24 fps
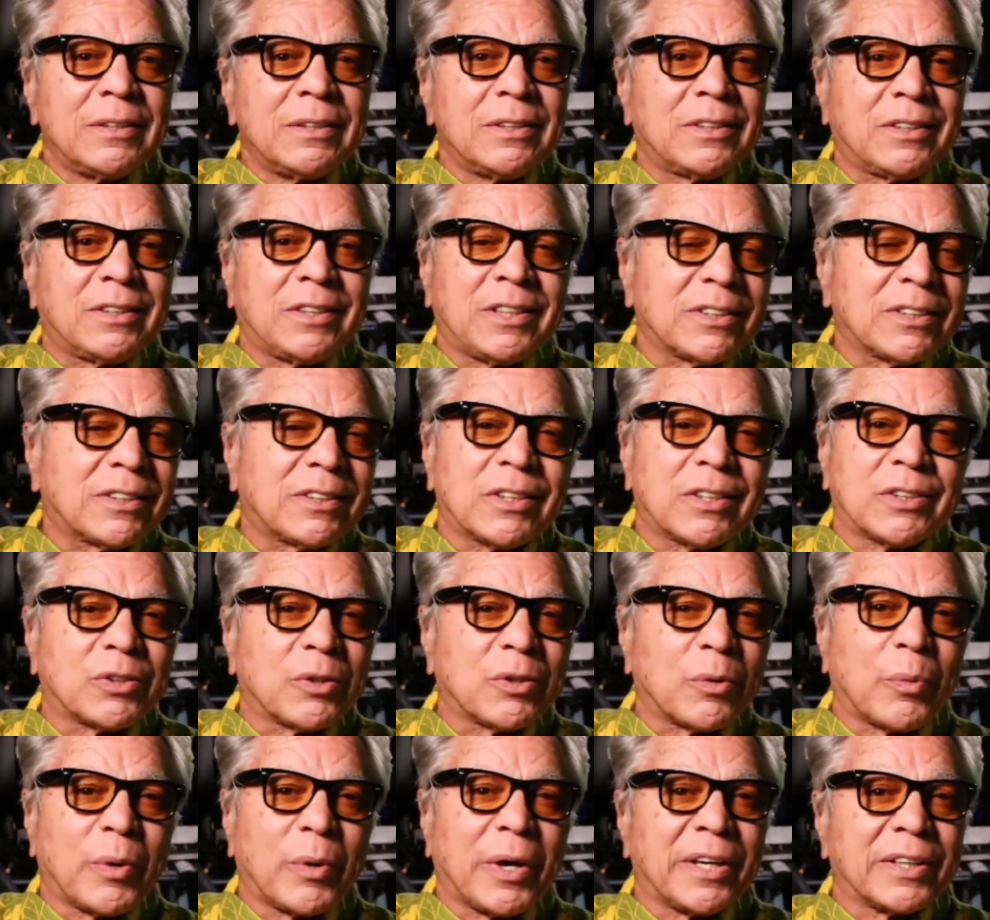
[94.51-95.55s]
just as a
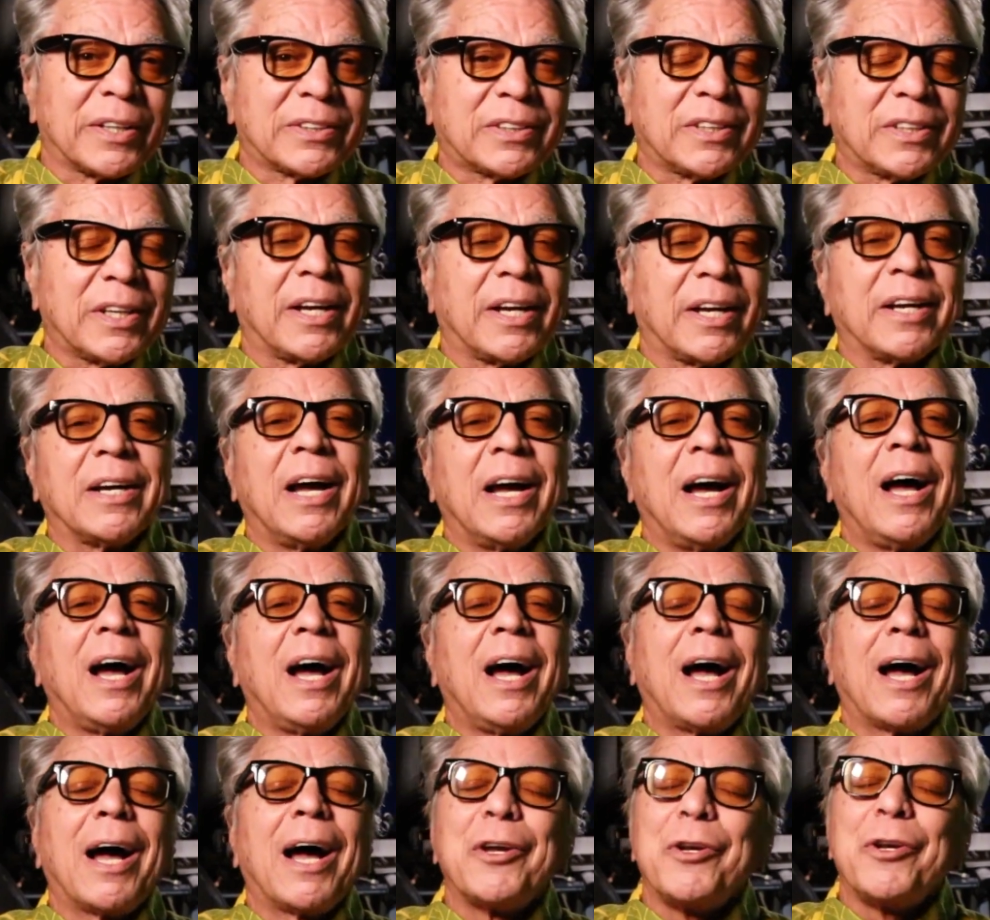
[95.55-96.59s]
way of saying,
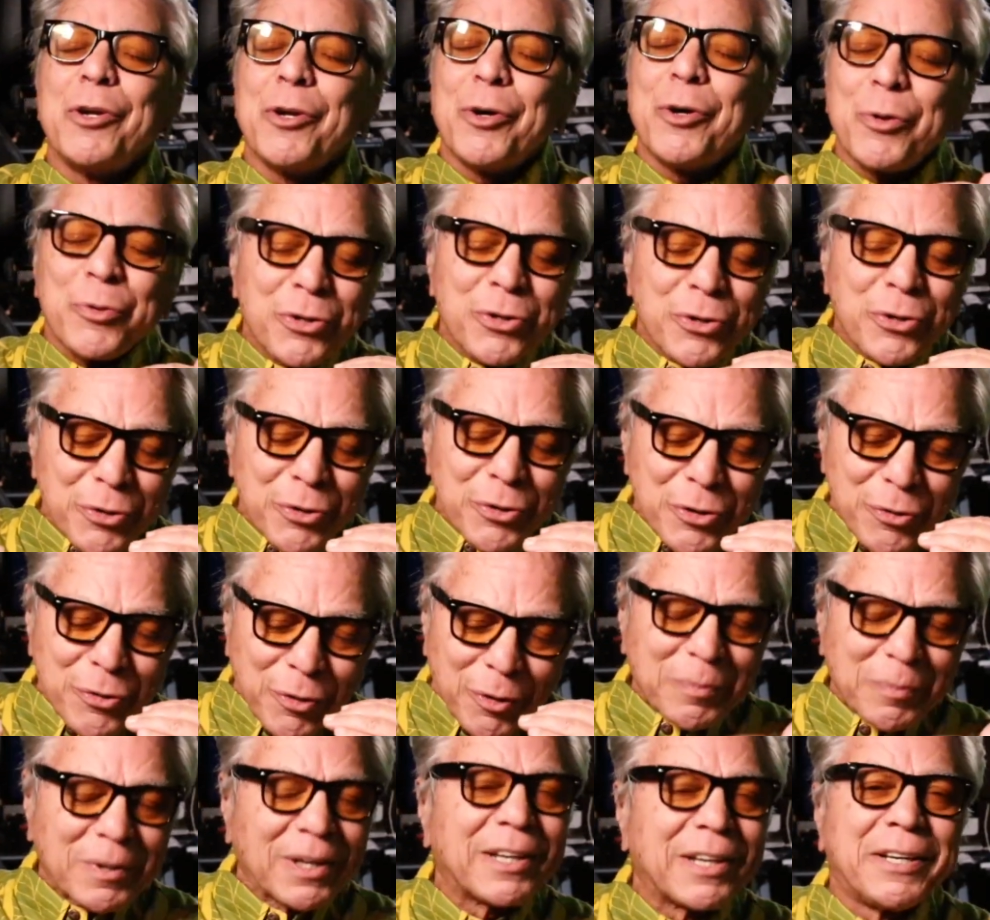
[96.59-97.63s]
I know you're
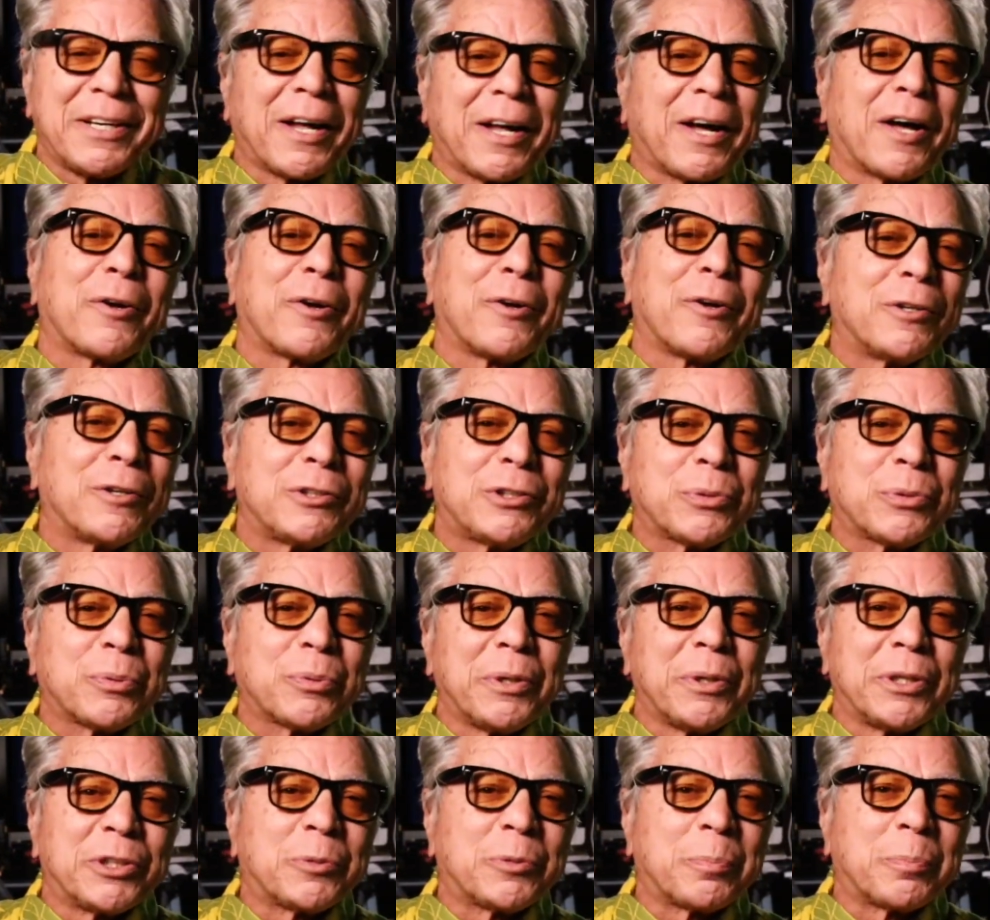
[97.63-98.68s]
normally not on
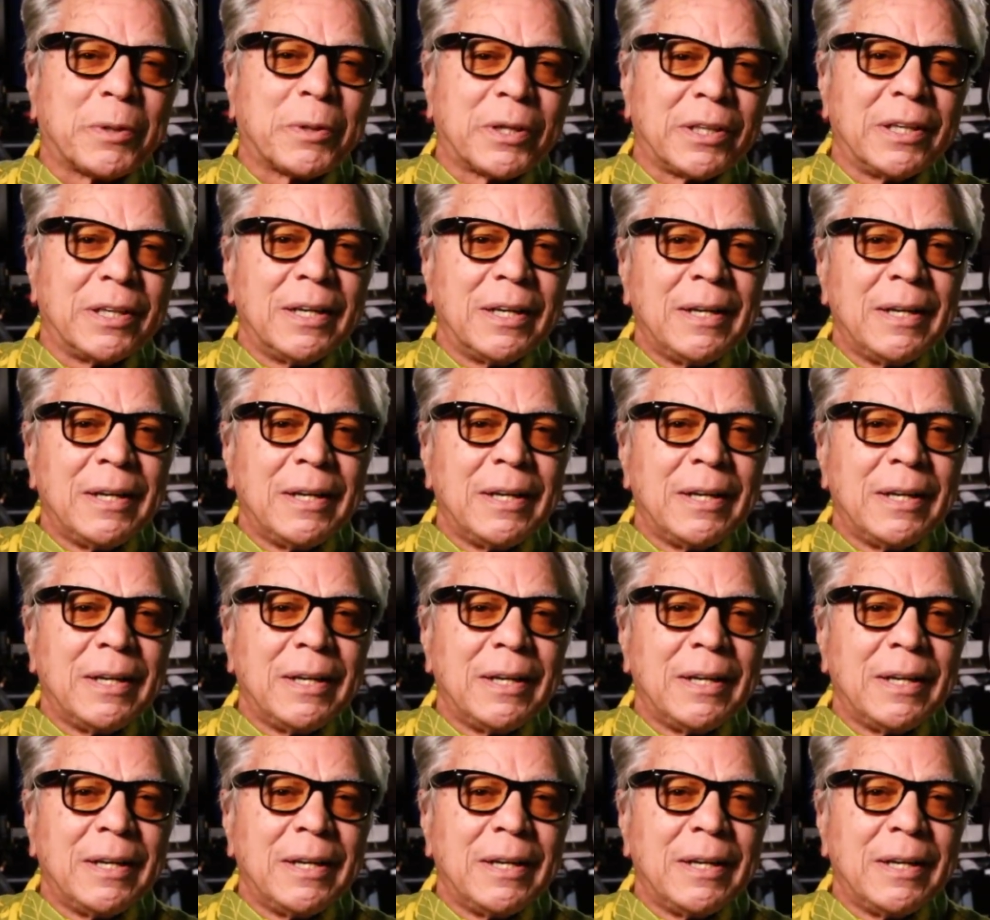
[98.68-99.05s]
Twitch, but